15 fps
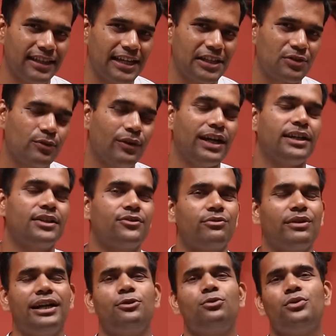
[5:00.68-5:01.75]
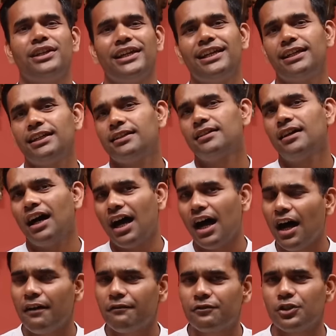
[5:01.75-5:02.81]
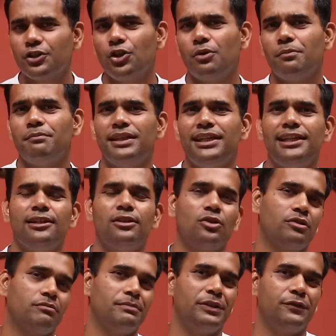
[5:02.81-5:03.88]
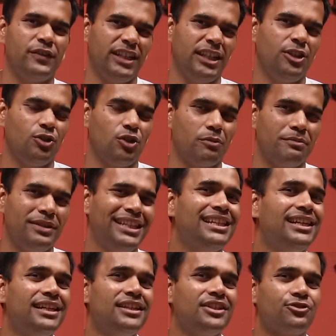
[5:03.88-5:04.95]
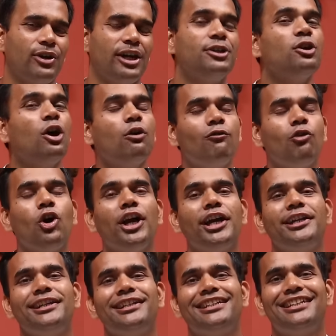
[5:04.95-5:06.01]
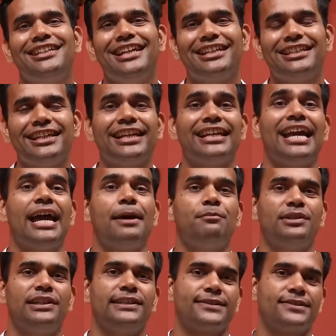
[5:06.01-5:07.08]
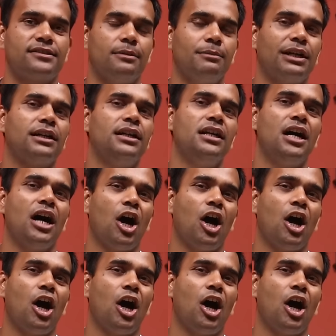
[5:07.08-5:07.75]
That's why try to take it after your meal or between your meal. Try to avoid it taking empty stomach.